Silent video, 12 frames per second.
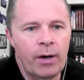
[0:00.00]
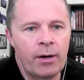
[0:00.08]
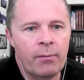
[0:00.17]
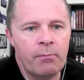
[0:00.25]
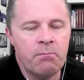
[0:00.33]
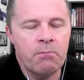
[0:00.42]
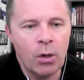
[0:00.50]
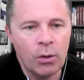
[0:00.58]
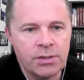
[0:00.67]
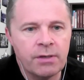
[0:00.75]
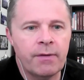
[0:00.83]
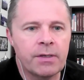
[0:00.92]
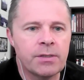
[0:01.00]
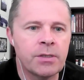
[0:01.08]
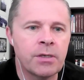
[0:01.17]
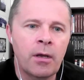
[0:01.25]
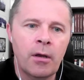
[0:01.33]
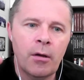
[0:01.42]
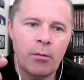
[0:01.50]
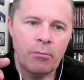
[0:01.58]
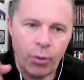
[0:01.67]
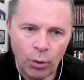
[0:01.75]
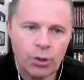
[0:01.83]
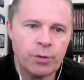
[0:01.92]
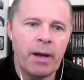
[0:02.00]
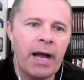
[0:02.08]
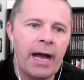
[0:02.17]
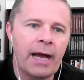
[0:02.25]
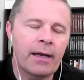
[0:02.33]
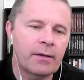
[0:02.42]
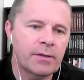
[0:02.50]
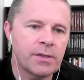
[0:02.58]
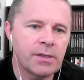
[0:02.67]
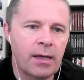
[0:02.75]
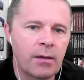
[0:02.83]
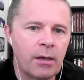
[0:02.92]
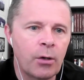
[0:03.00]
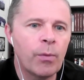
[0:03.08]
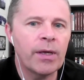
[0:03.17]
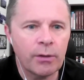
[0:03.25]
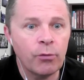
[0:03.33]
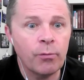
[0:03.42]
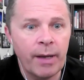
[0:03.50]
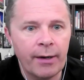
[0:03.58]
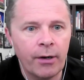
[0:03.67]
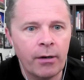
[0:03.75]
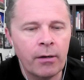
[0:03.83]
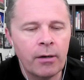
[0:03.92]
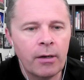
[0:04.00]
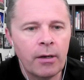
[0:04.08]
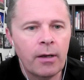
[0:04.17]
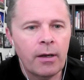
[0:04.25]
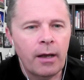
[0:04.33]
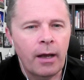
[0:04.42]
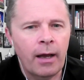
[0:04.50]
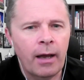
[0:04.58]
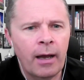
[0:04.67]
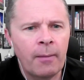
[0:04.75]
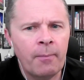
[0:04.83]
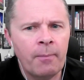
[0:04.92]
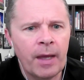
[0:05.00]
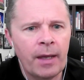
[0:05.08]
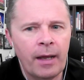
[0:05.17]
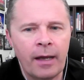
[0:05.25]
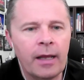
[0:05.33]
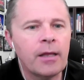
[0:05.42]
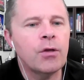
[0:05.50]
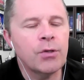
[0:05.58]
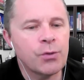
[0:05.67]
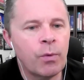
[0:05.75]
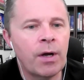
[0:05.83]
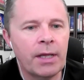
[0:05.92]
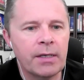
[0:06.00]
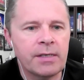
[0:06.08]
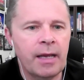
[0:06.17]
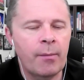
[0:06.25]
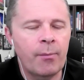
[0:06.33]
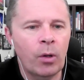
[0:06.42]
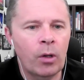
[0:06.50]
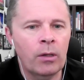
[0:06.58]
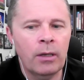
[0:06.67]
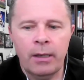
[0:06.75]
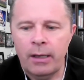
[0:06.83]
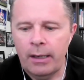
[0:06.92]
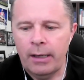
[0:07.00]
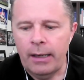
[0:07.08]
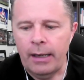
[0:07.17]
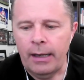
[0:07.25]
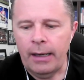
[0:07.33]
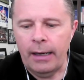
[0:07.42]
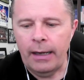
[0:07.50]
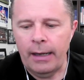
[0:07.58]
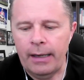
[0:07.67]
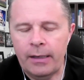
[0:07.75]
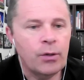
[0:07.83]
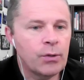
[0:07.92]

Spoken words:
where most of us push back and say, we could do better. And I used one example. It